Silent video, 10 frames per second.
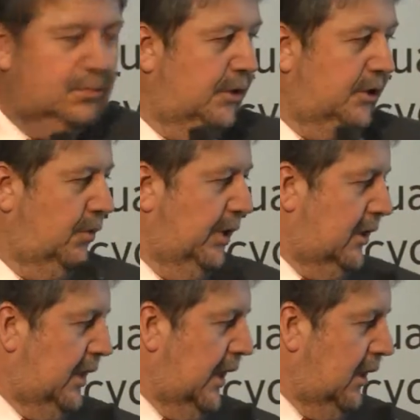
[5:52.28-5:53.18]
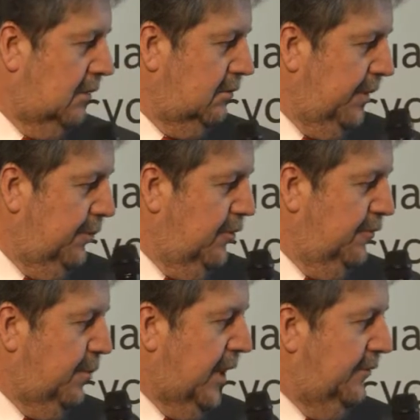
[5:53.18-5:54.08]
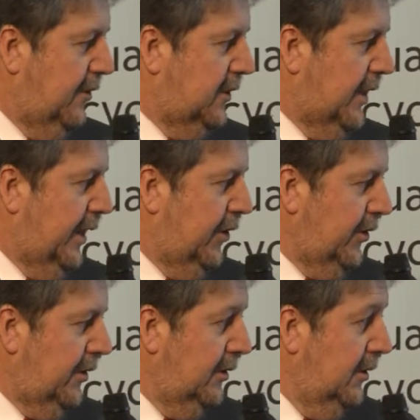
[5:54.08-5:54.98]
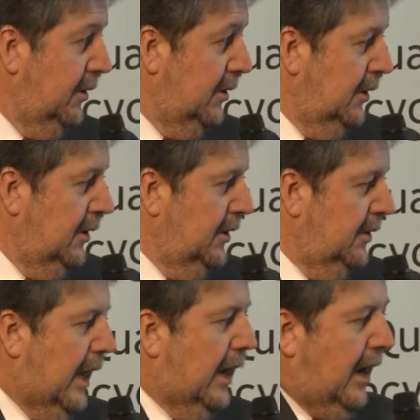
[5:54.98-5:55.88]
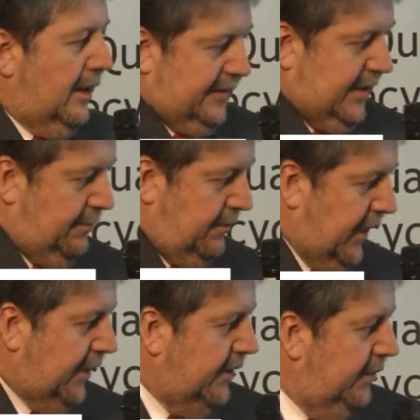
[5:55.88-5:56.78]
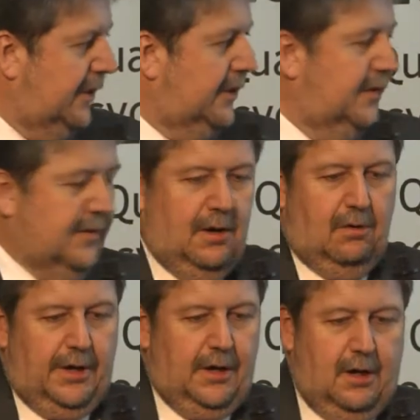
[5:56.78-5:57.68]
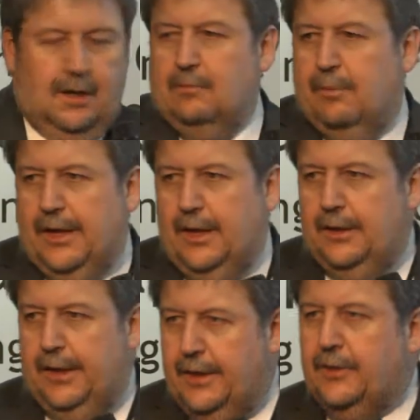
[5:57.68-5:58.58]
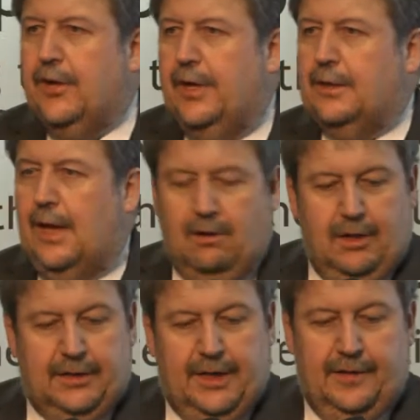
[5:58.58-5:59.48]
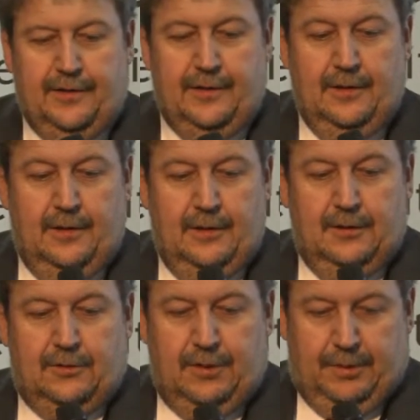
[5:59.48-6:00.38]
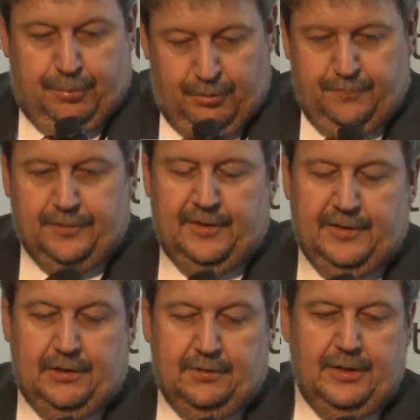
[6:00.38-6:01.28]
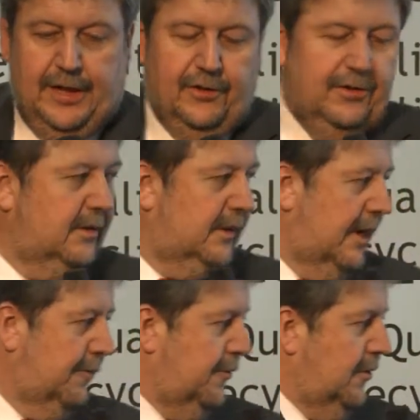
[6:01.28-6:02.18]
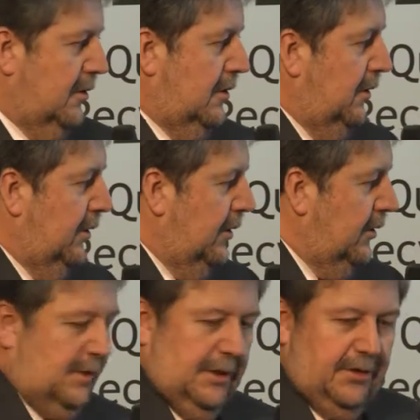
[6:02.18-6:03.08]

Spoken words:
which we cannot remove by flotation, there are some activities going on, mainly in inkjet nowadays, to improve the situation. Therefore, the